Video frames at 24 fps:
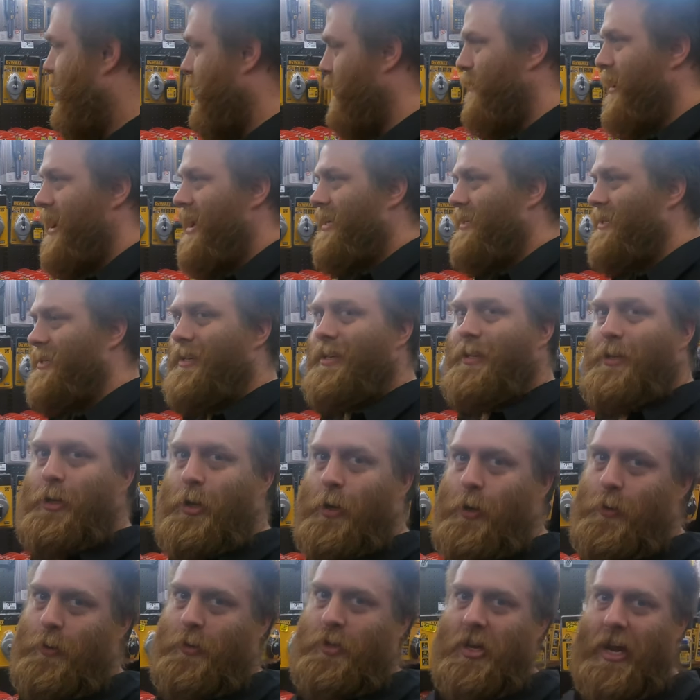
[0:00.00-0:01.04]
Imagine
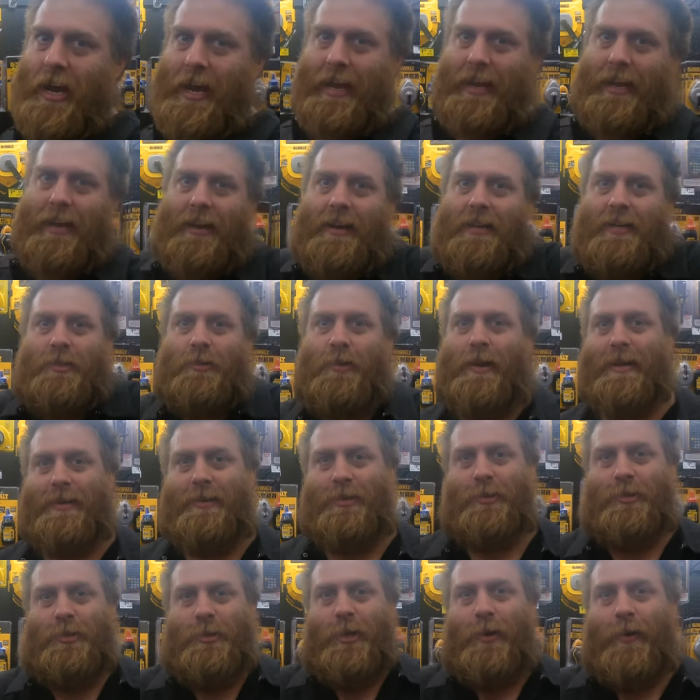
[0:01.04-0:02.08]
two giant
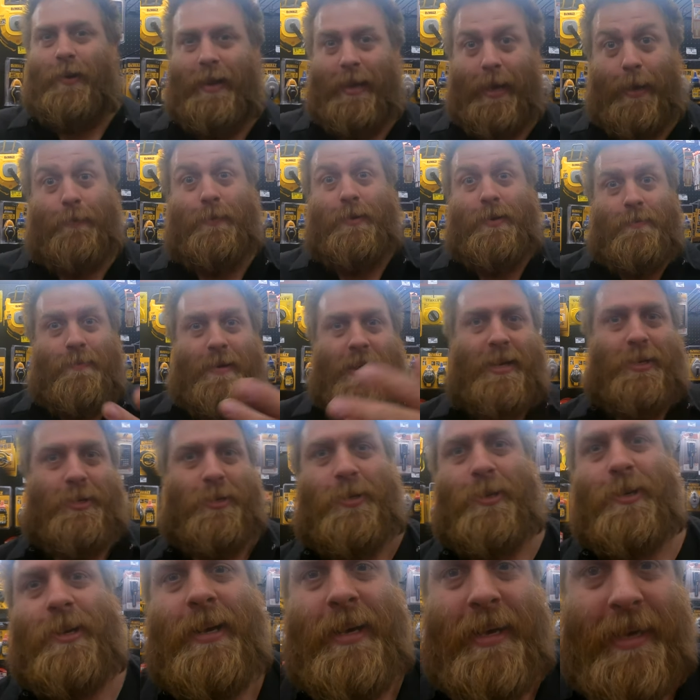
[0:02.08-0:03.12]
contractors showing up to
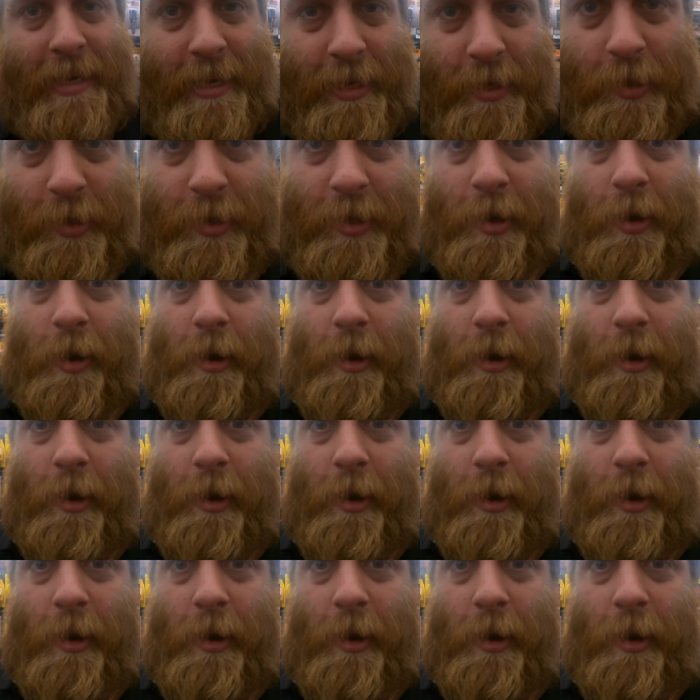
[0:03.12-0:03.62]
measure your